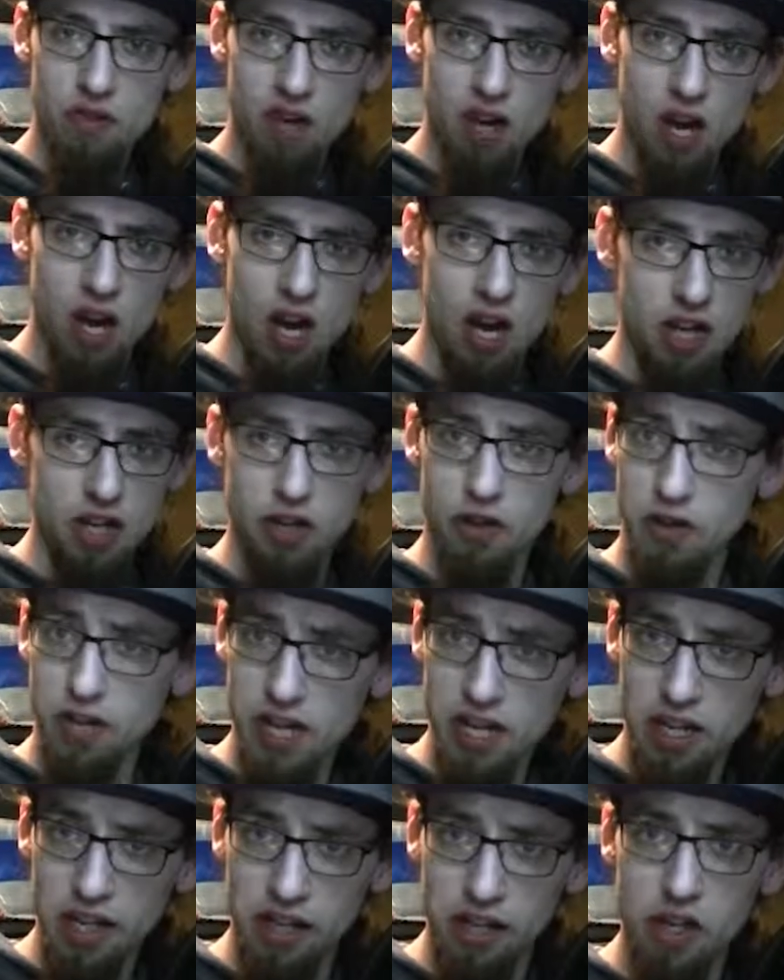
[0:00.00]
your
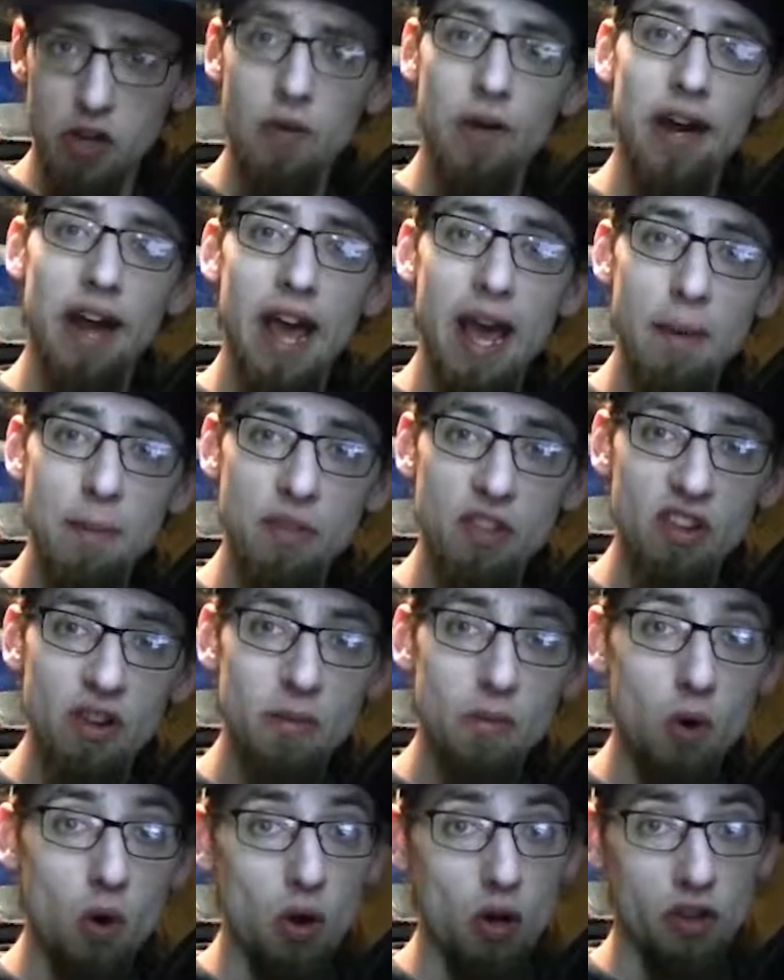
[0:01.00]
EQ, an amp
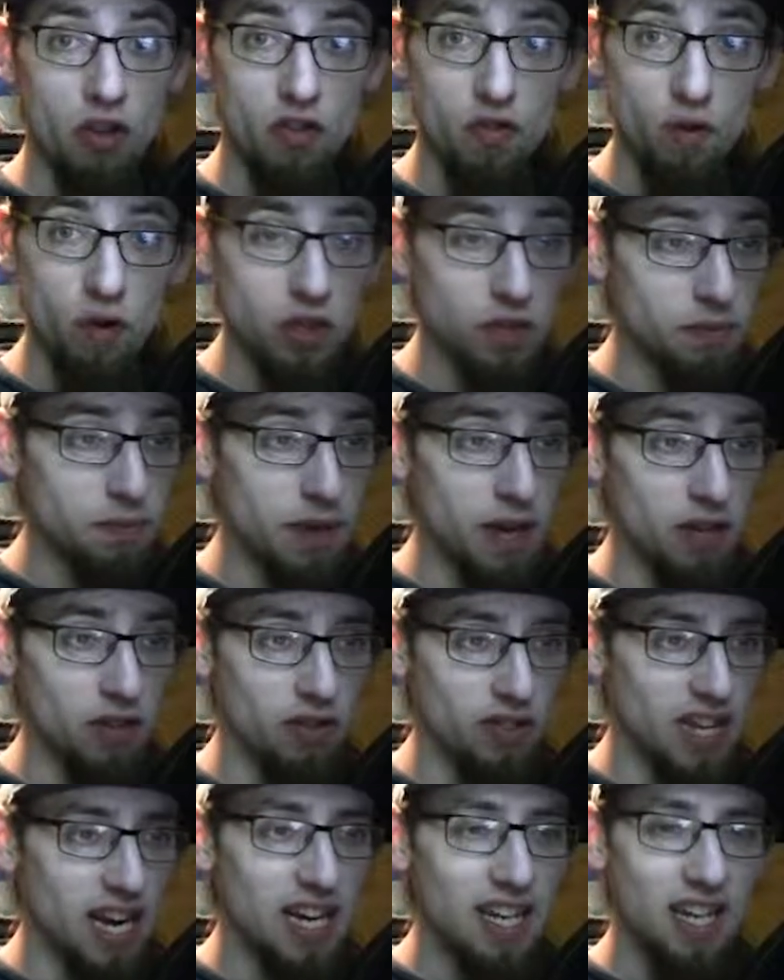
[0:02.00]
sim, or a distortion pedal
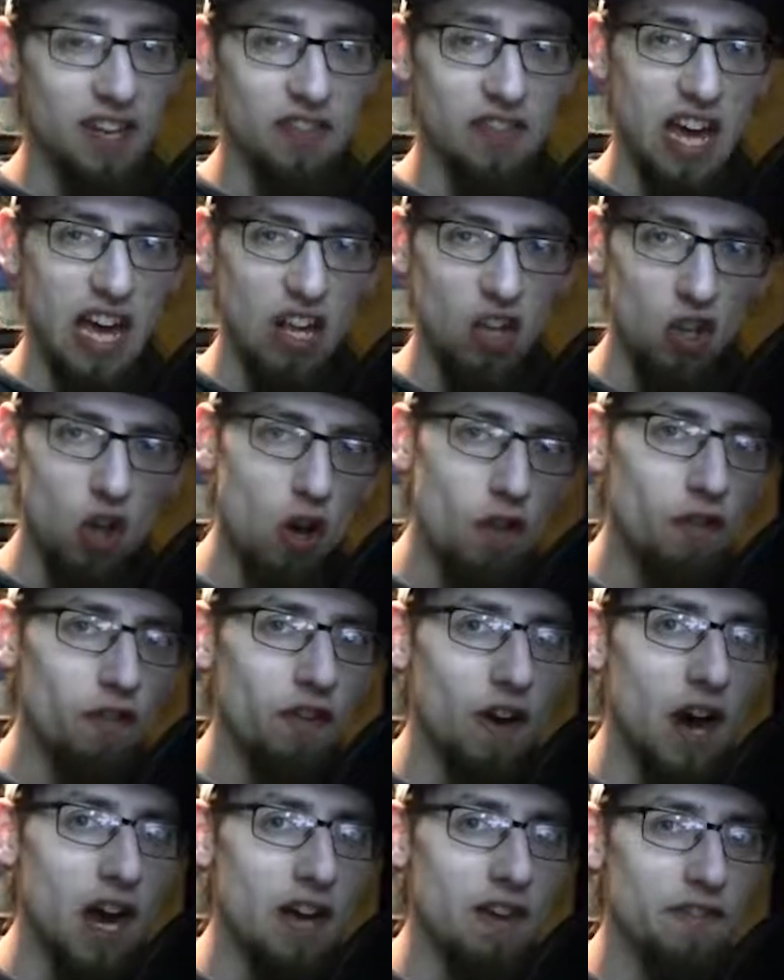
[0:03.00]
to kind of get that
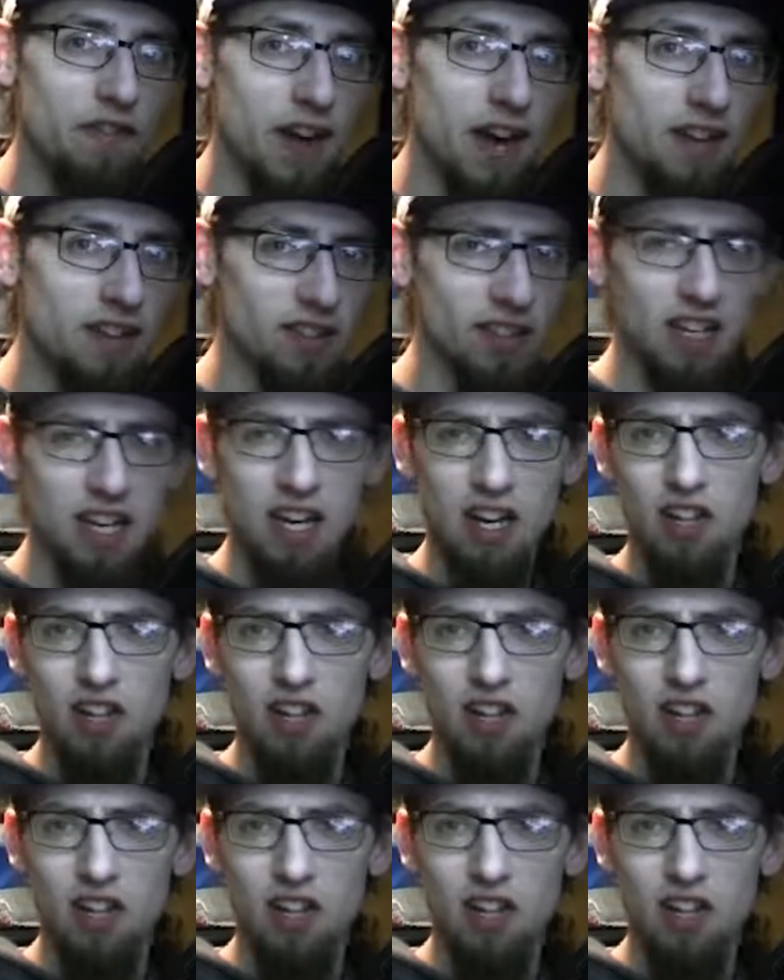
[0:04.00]
lo-fi effect